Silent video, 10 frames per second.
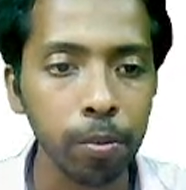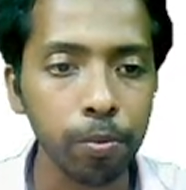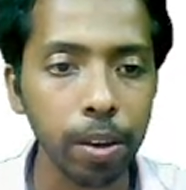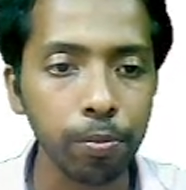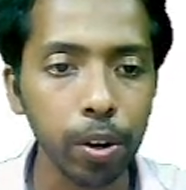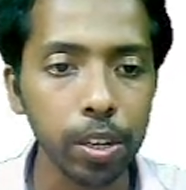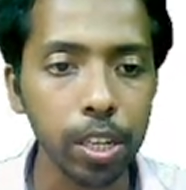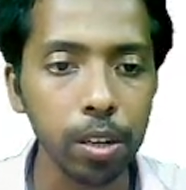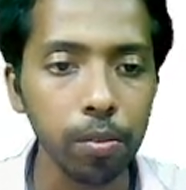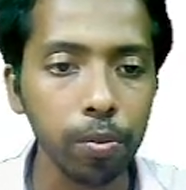5,
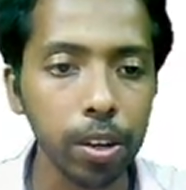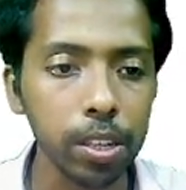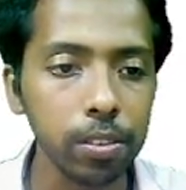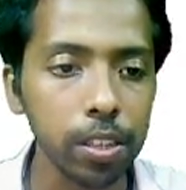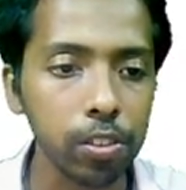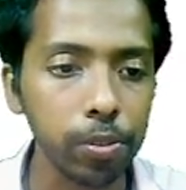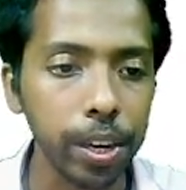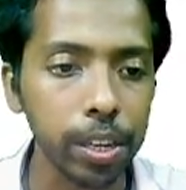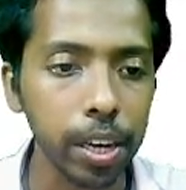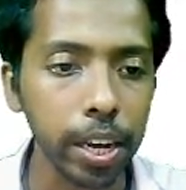14, 14, 6,
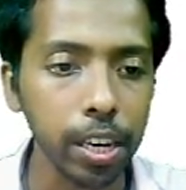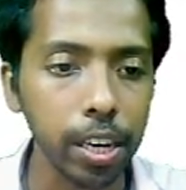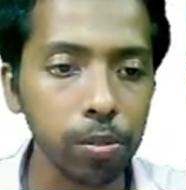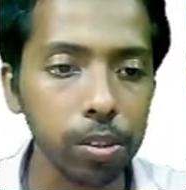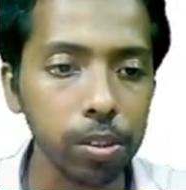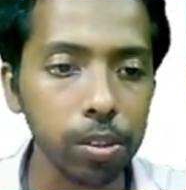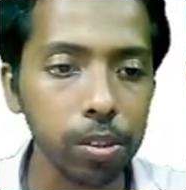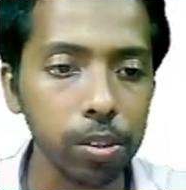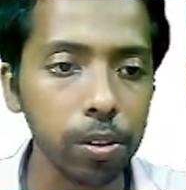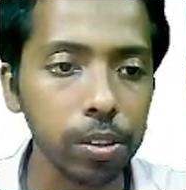20. Again 2 is here,
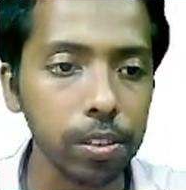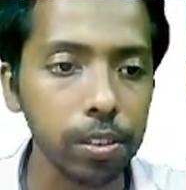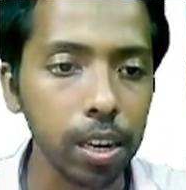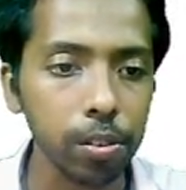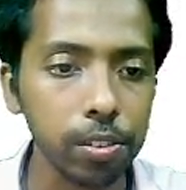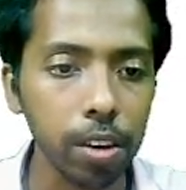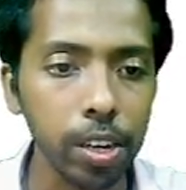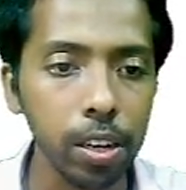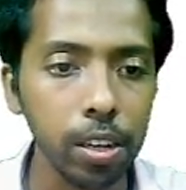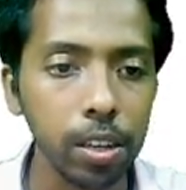0 is here. Now
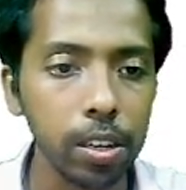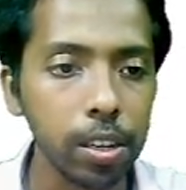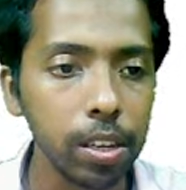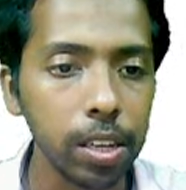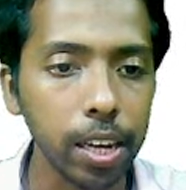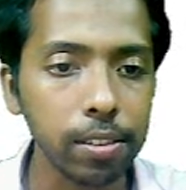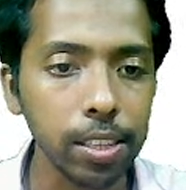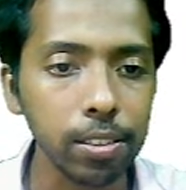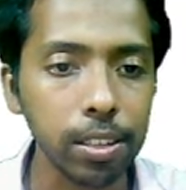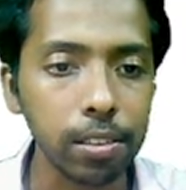7, 9,
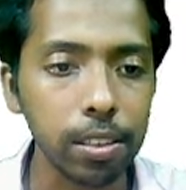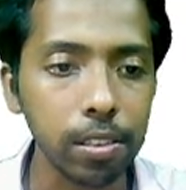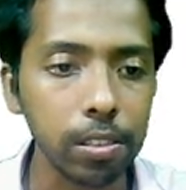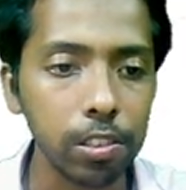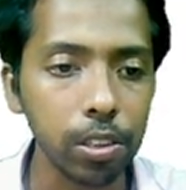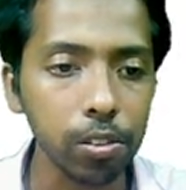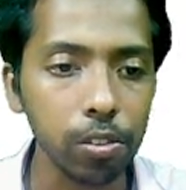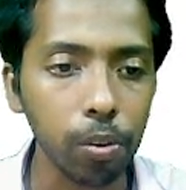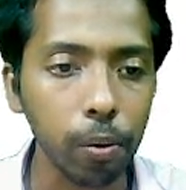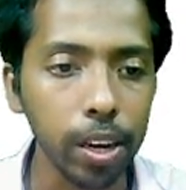16, 16, 0.
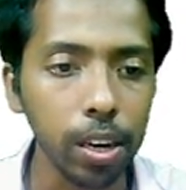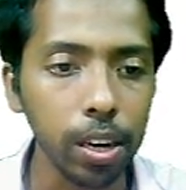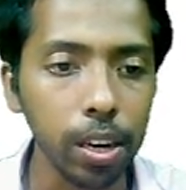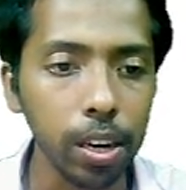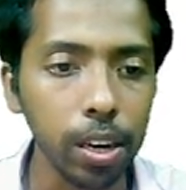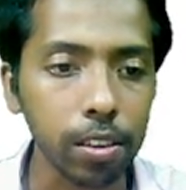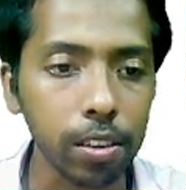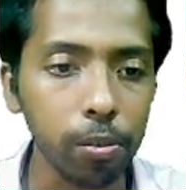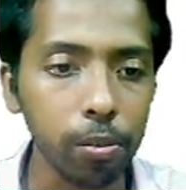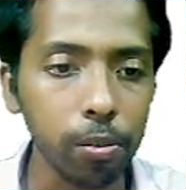So 1 and 6.
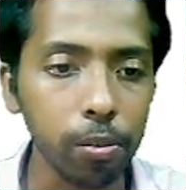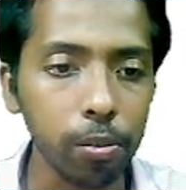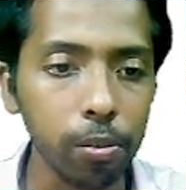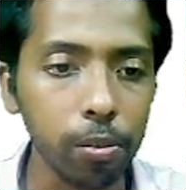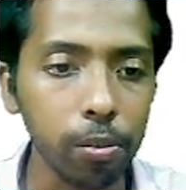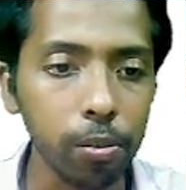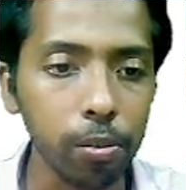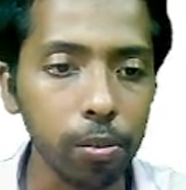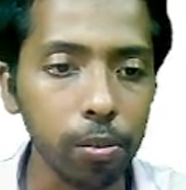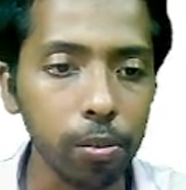Now what it comes?
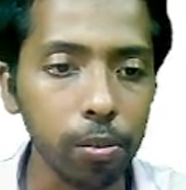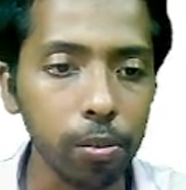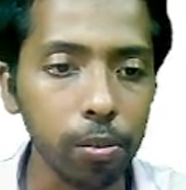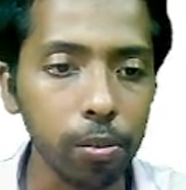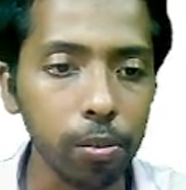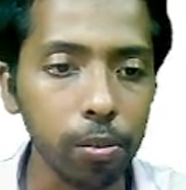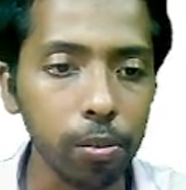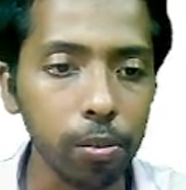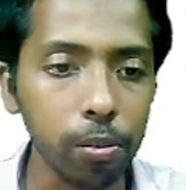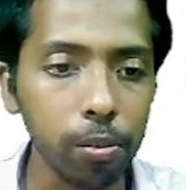1, 4,
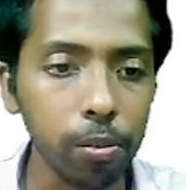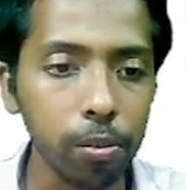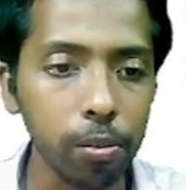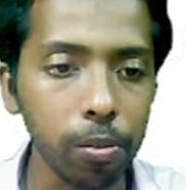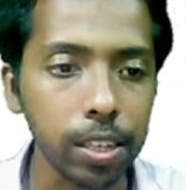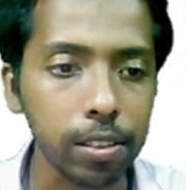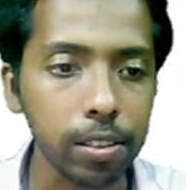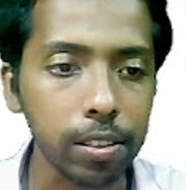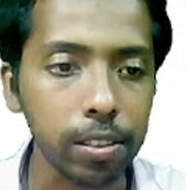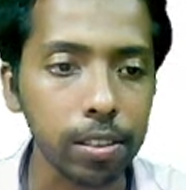4, 1, 6.
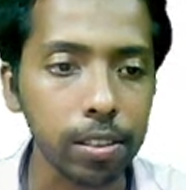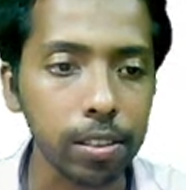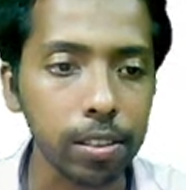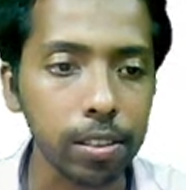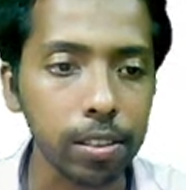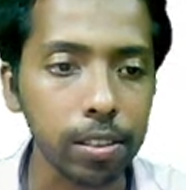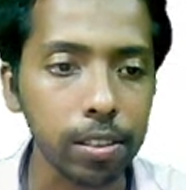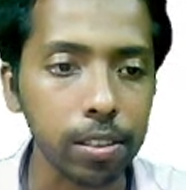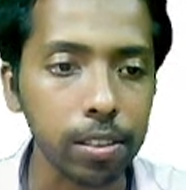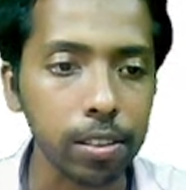Now
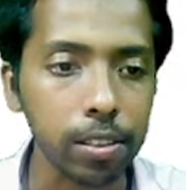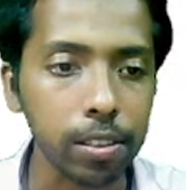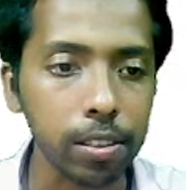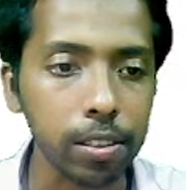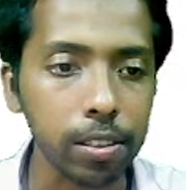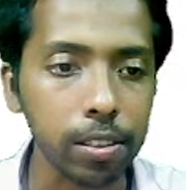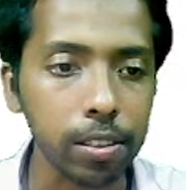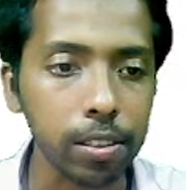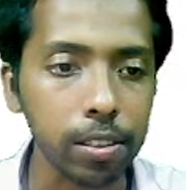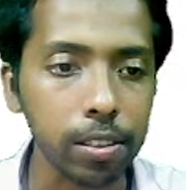subtract 4,
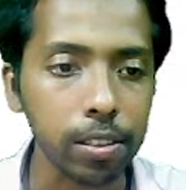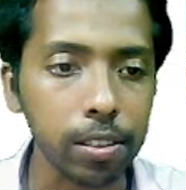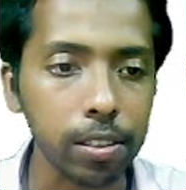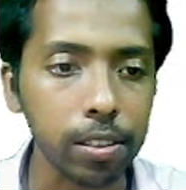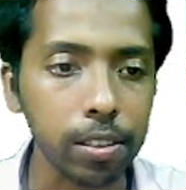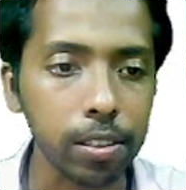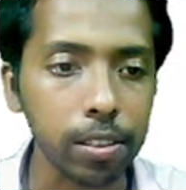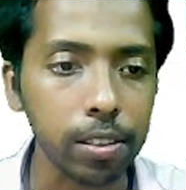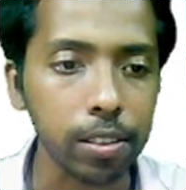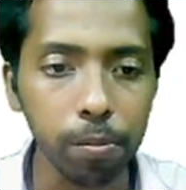4, 1 from the
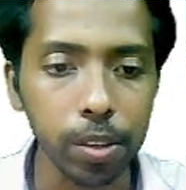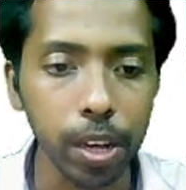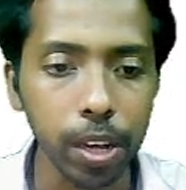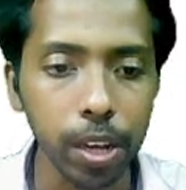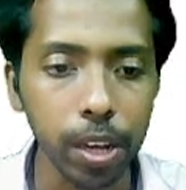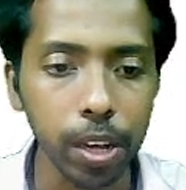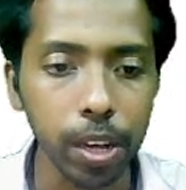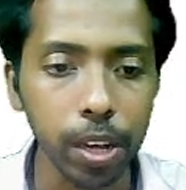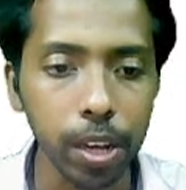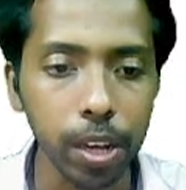same, that is, this
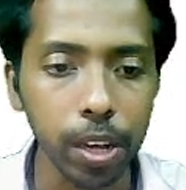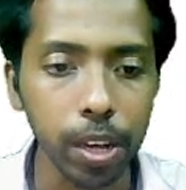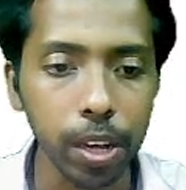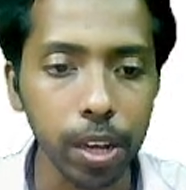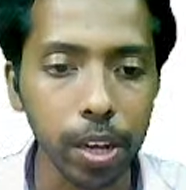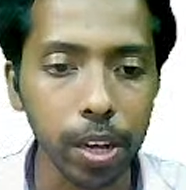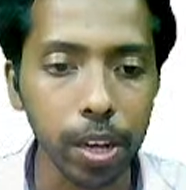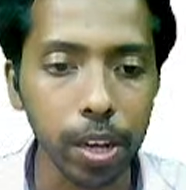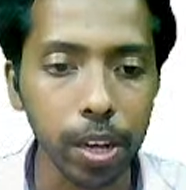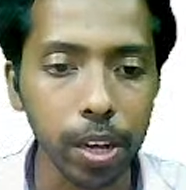is 5
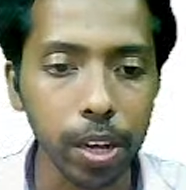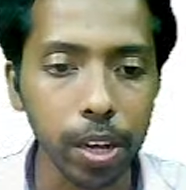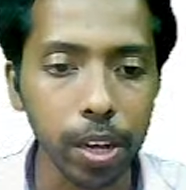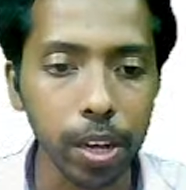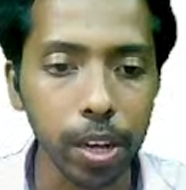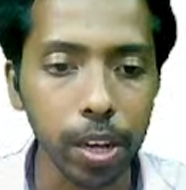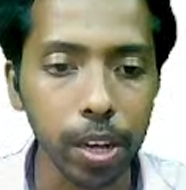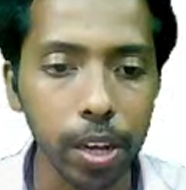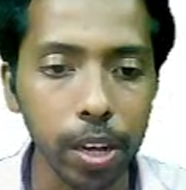and only two values.